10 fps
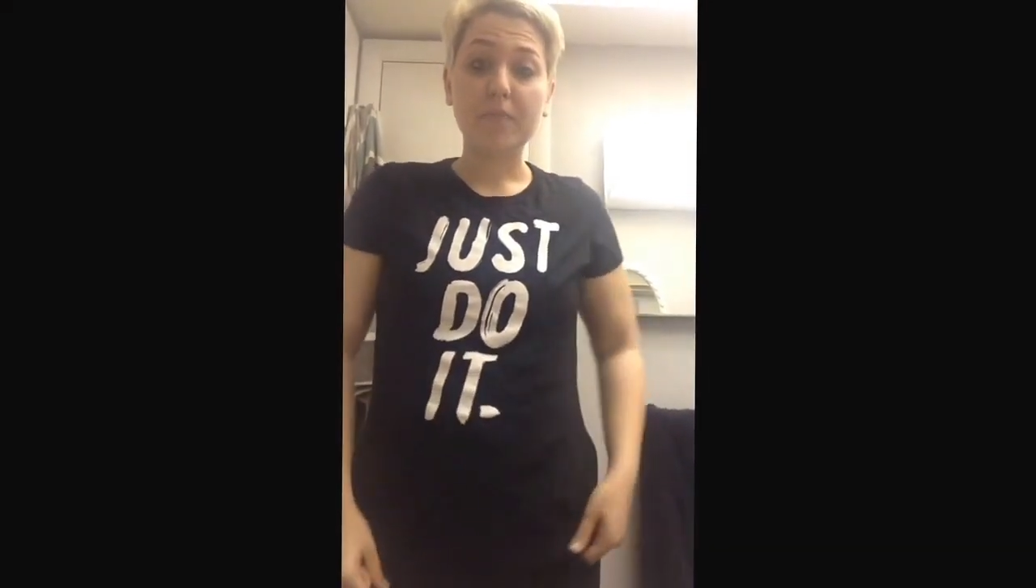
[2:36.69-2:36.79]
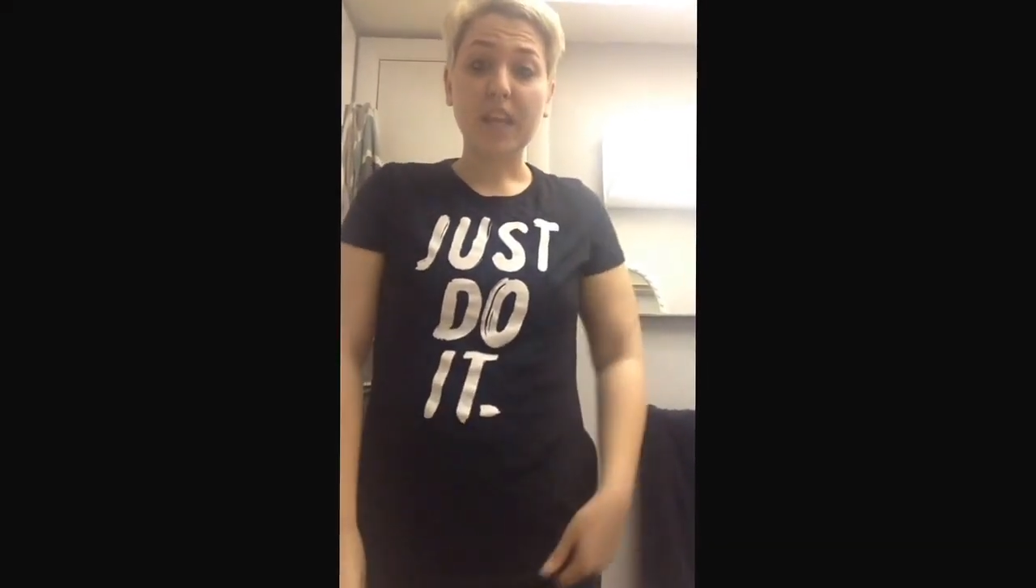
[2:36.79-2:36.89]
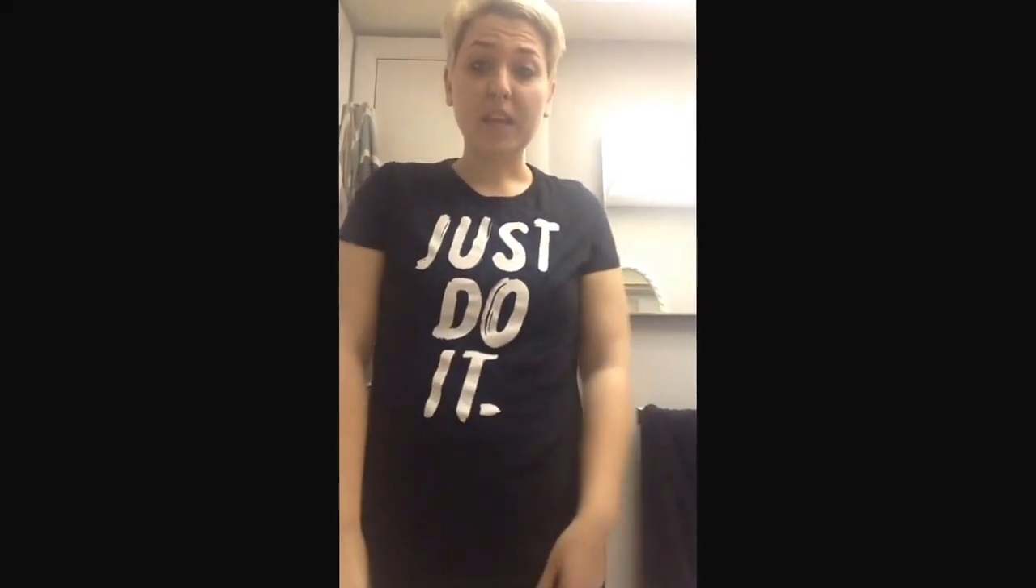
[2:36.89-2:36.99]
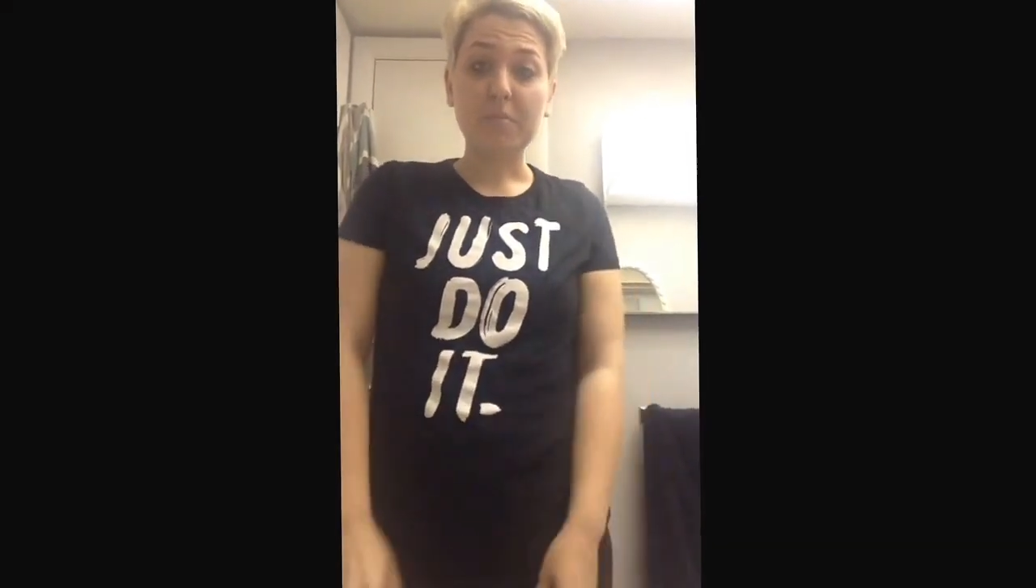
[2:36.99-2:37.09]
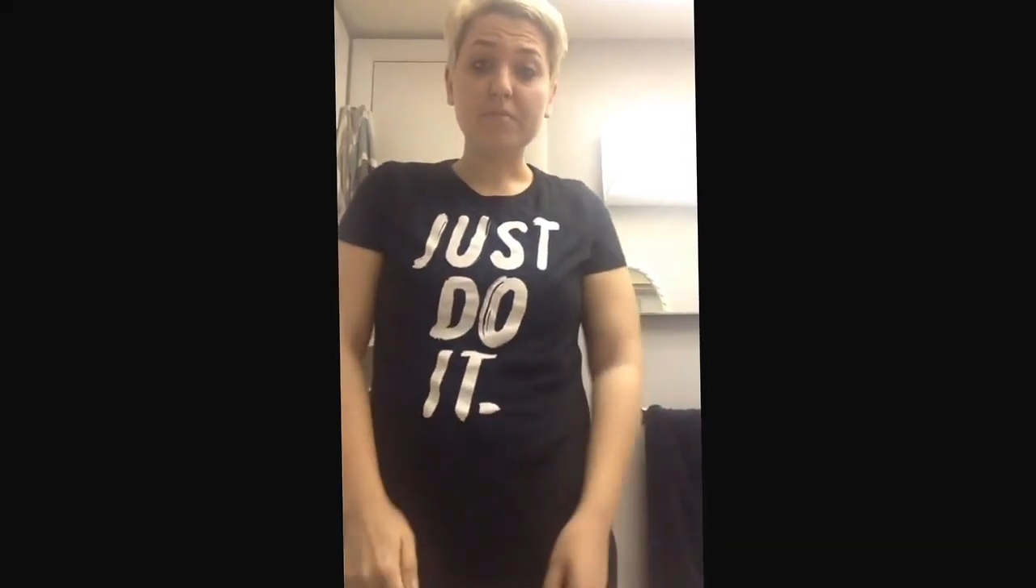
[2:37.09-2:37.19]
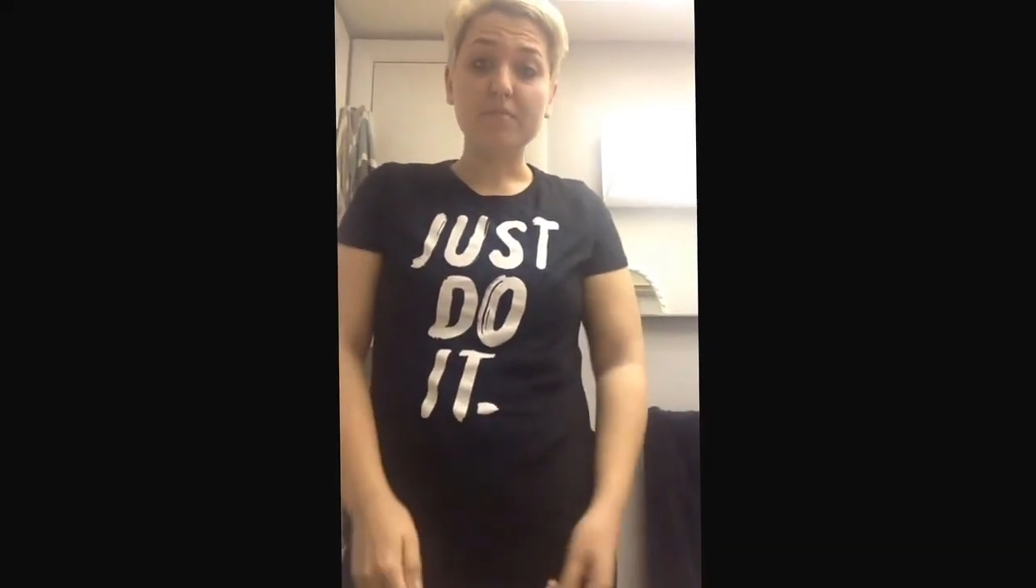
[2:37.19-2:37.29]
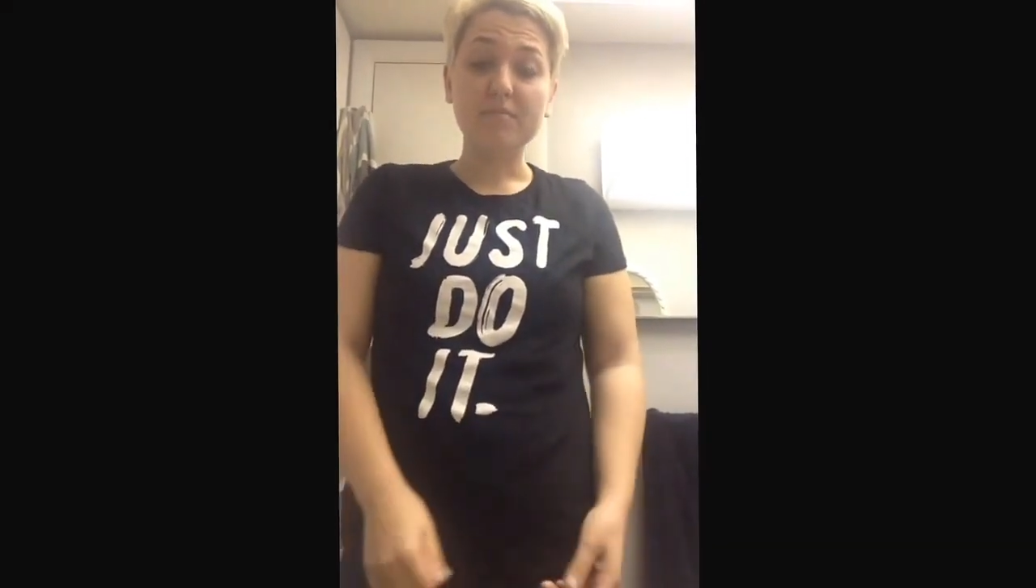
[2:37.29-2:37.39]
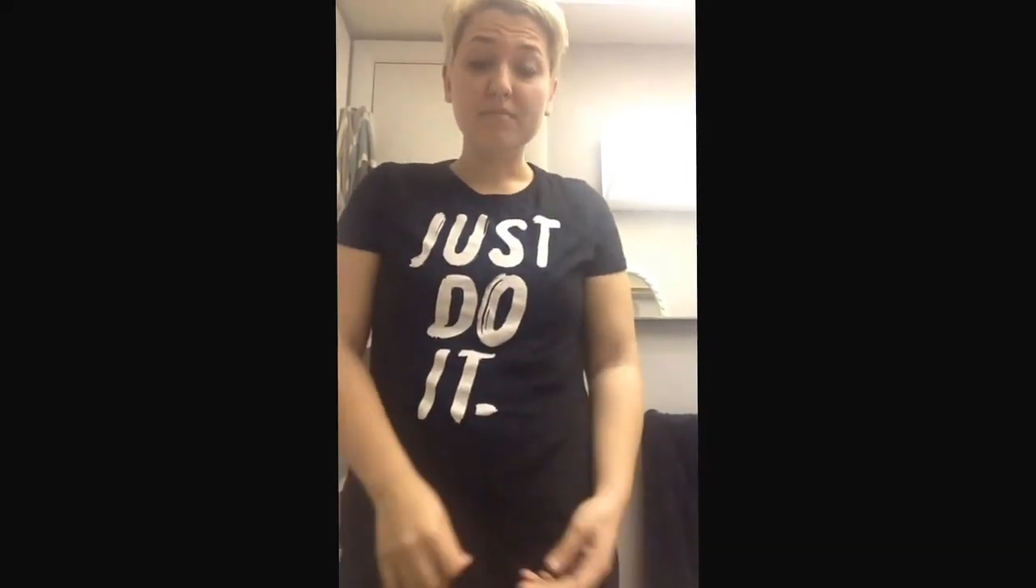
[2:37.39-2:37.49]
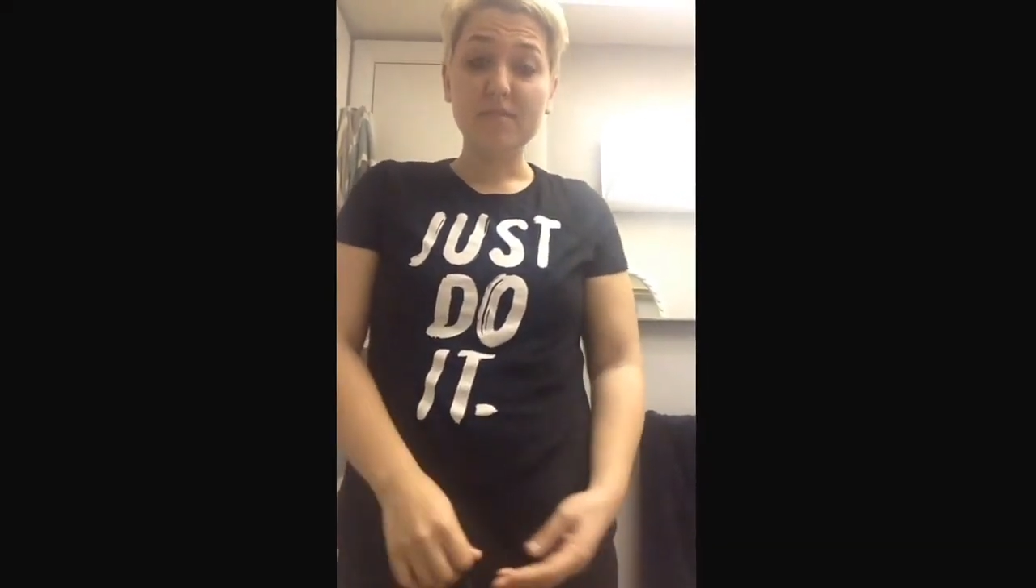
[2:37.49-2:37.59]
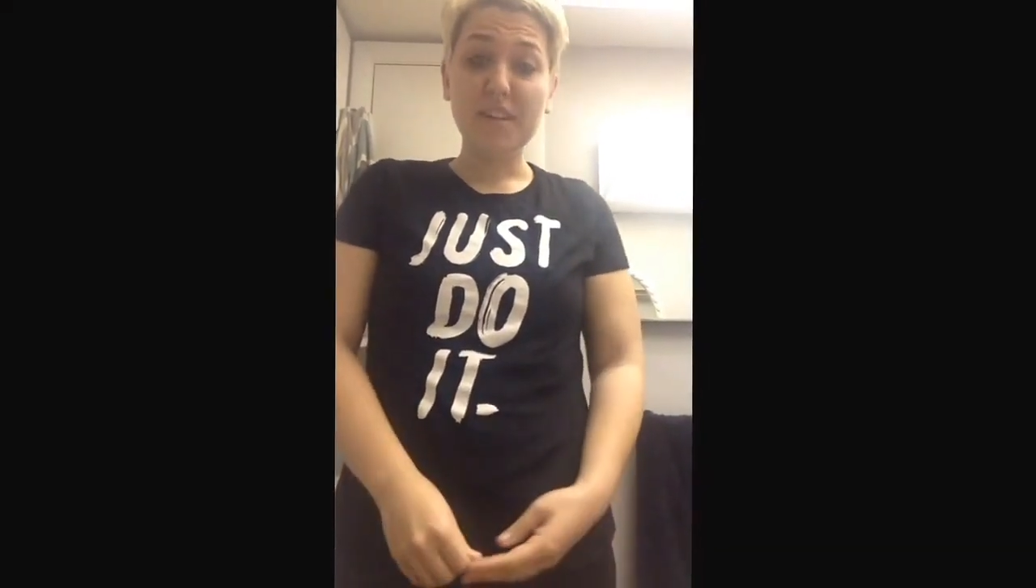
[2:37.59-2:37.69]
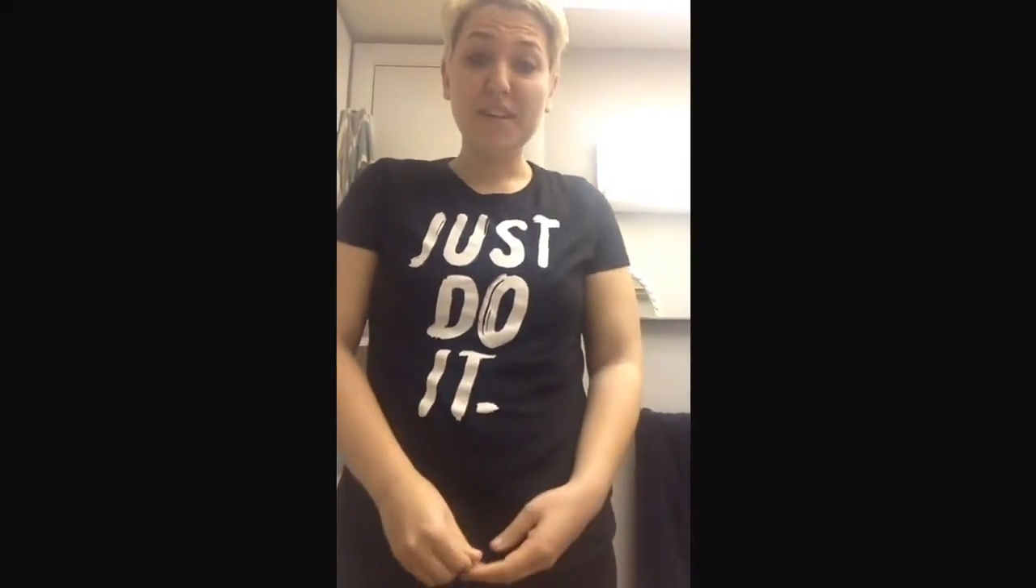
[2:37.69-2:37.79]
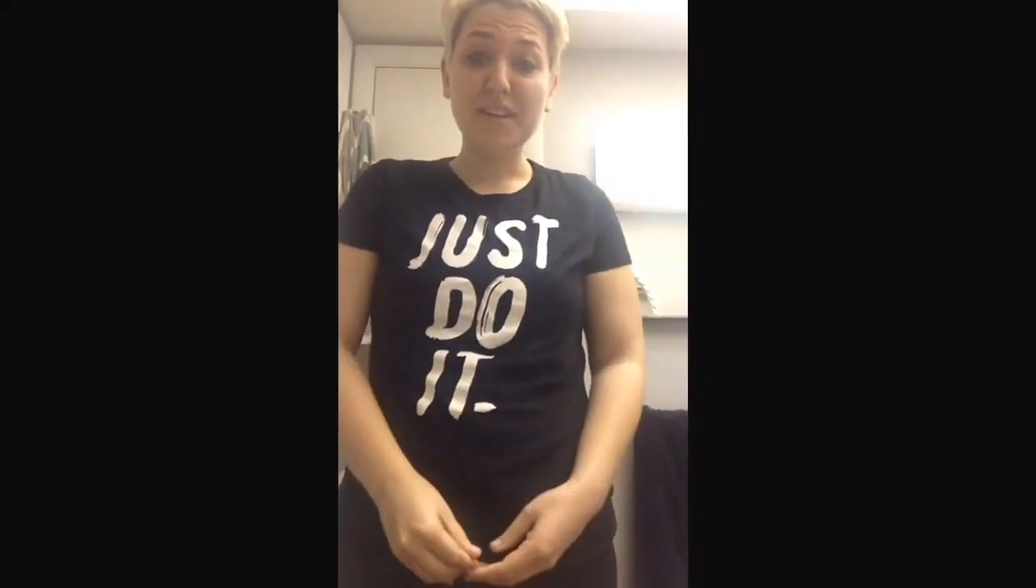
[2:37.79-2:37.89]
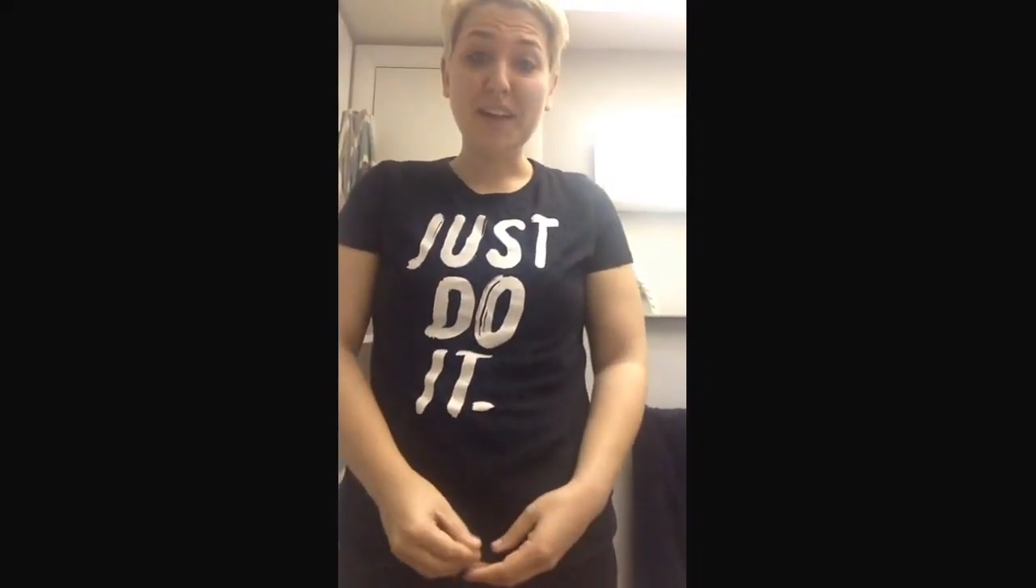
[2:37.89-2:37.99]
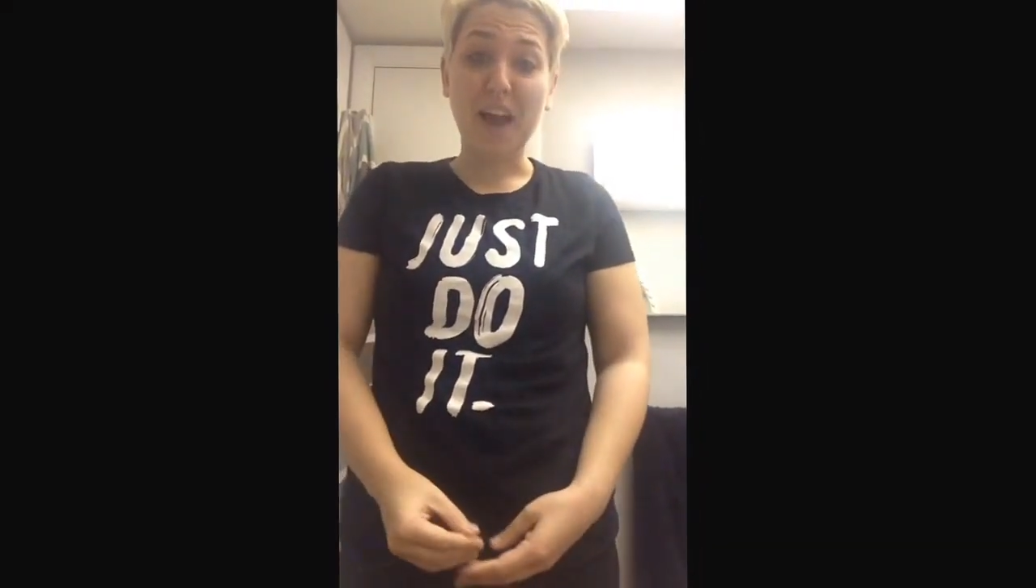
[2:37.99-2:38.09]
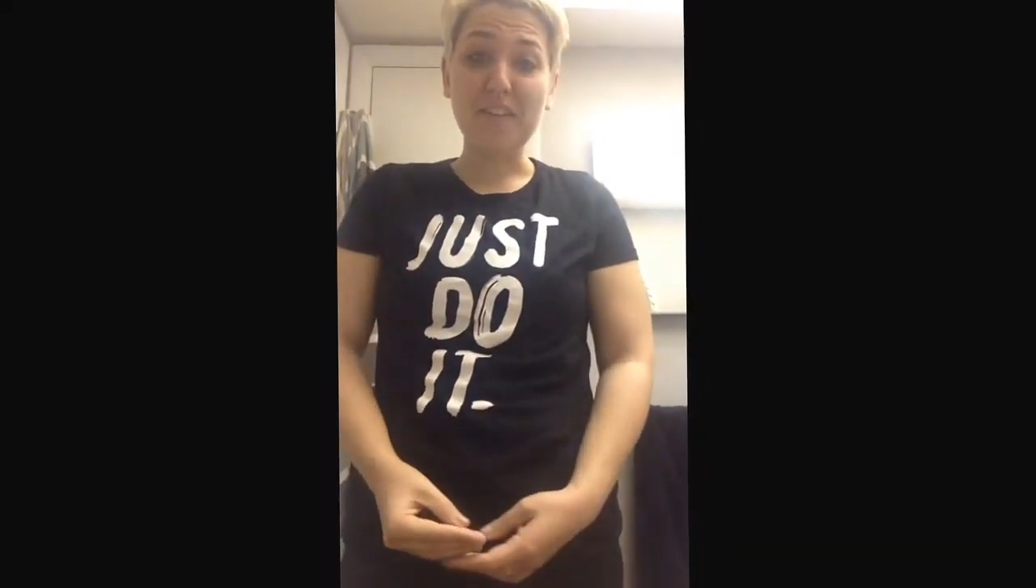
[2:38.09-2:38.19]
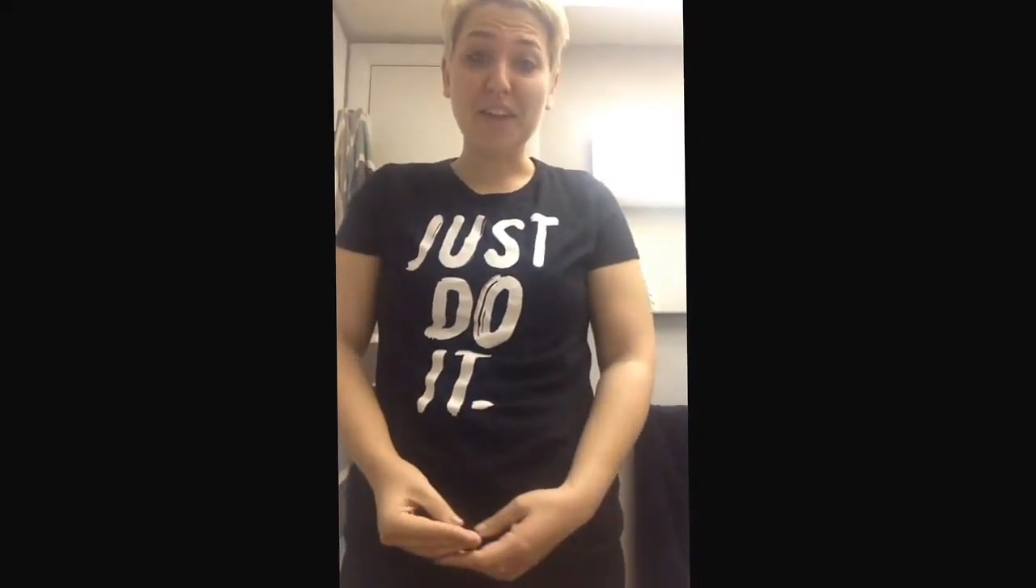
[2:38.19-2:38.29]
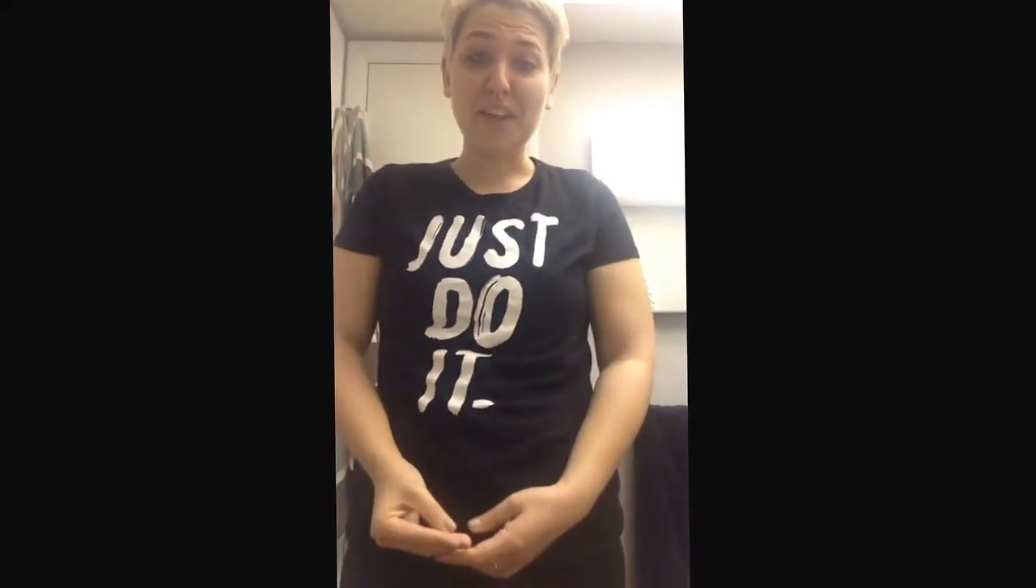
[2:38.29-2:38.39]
am having